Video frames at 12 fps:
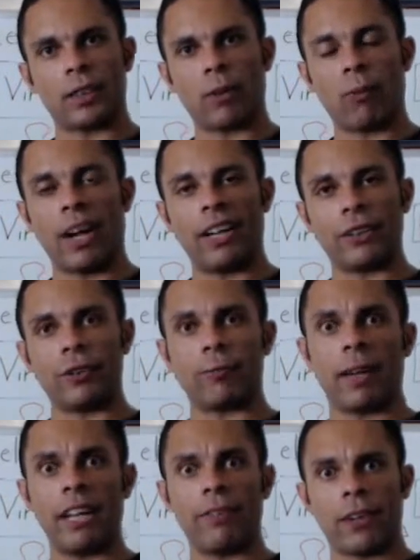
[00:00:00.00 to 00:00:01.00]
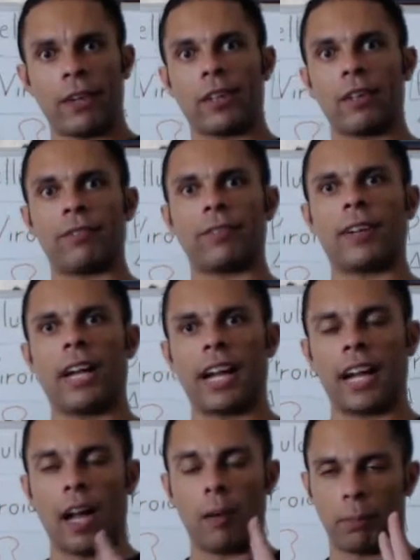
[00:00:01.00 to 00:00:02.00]
Well, you might have heard of a
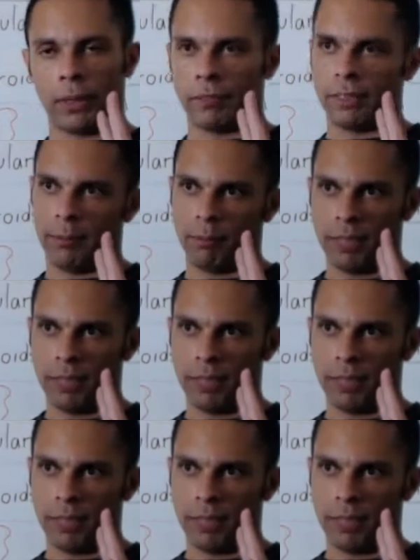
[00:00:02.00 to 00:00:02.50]
couple of them.